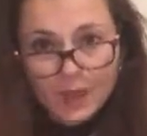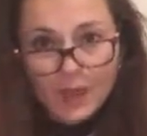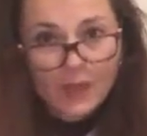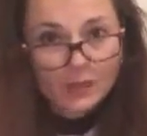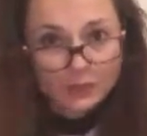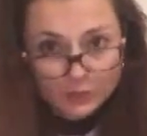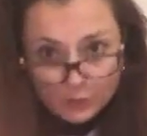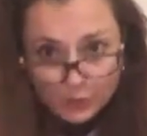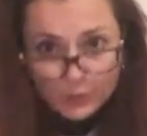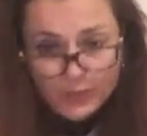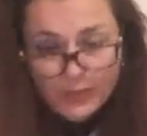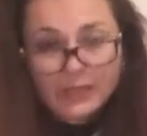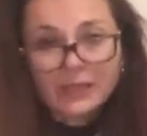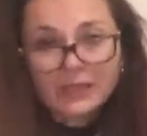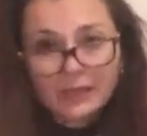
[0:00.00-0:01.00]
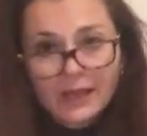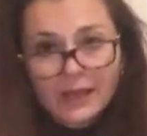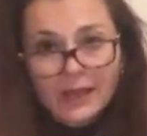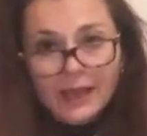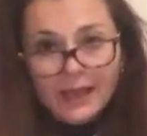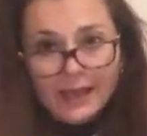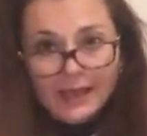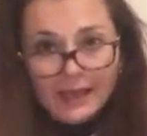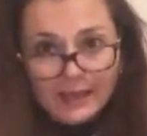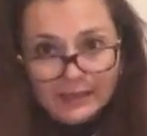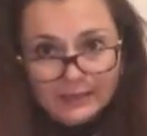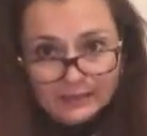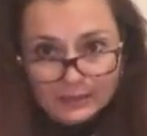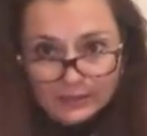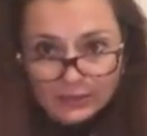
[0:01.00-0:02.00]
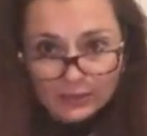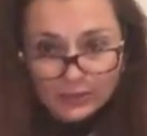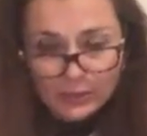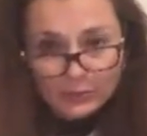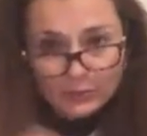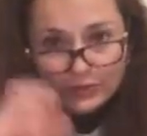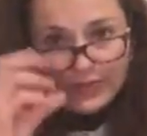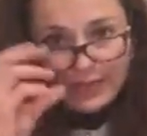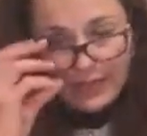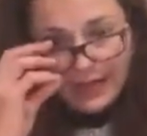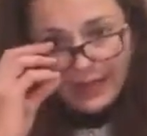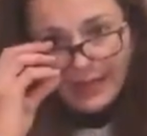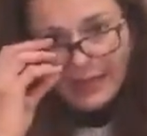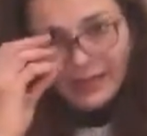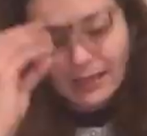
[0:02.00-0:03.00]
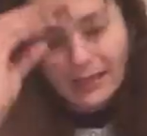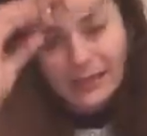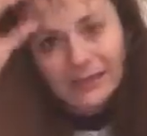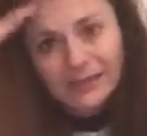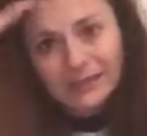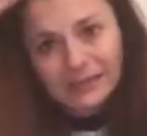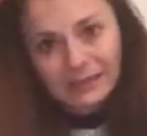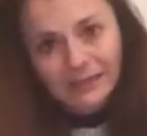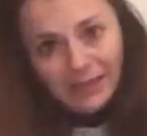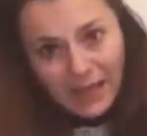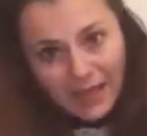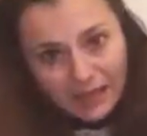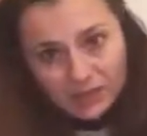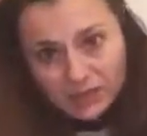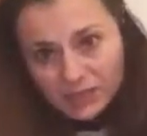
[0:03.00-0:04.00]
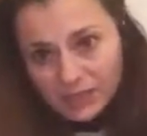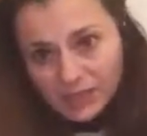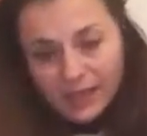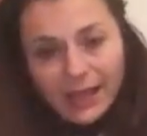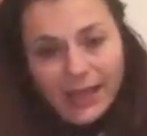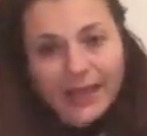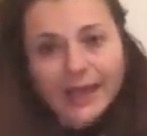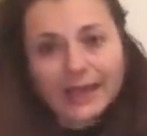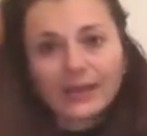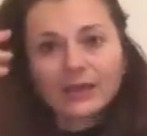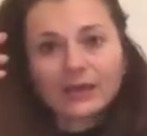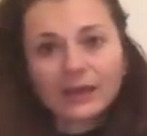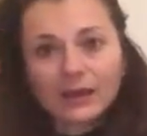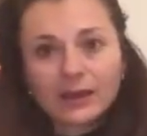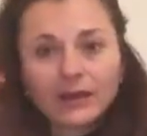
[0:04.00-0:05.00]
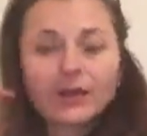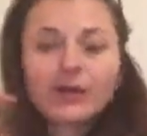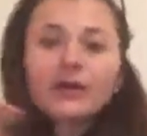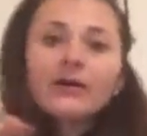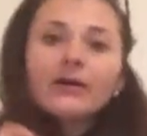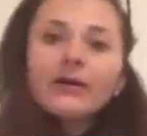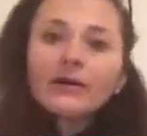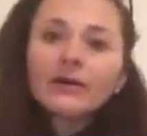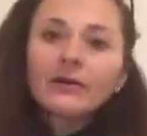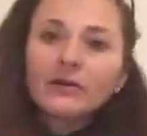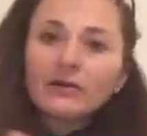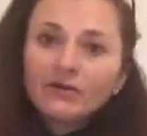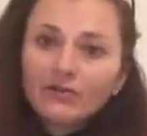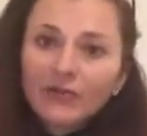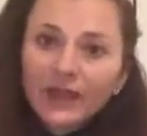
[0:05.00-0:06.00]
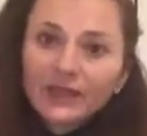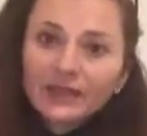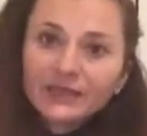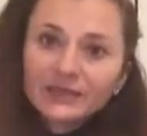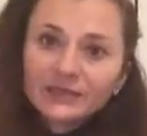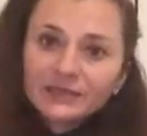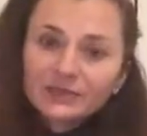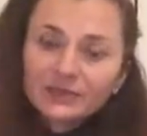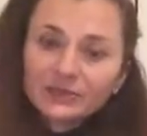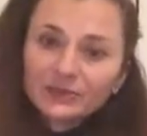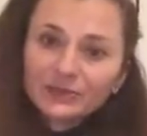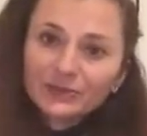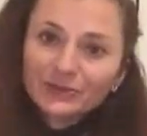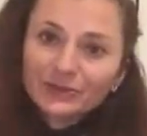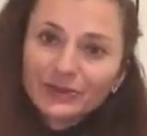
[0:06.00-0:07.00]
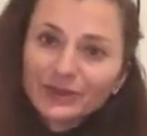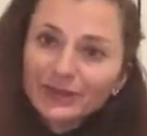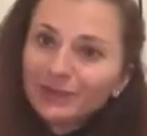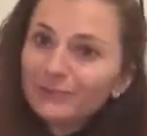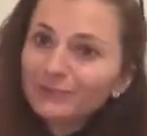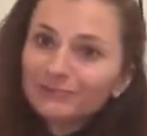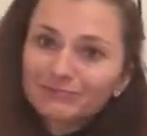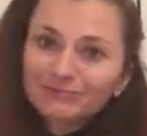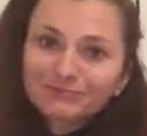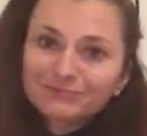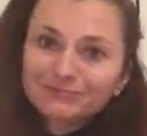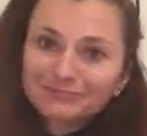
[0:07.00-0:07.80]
uh, to me and uh, what I like is that actually I uh, find it in